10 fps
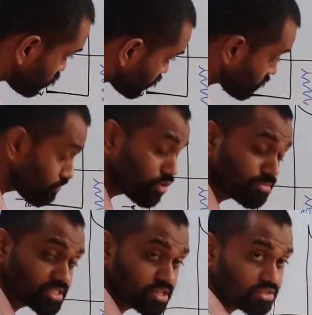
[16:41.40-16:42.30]
unit for
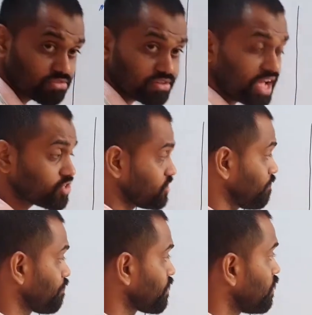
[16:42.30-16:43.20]
muscle contraction.
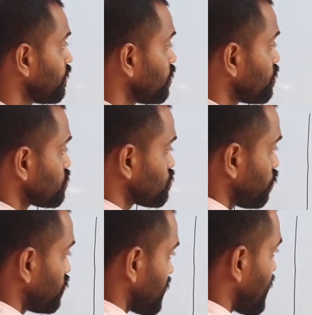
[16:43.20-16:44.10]
So the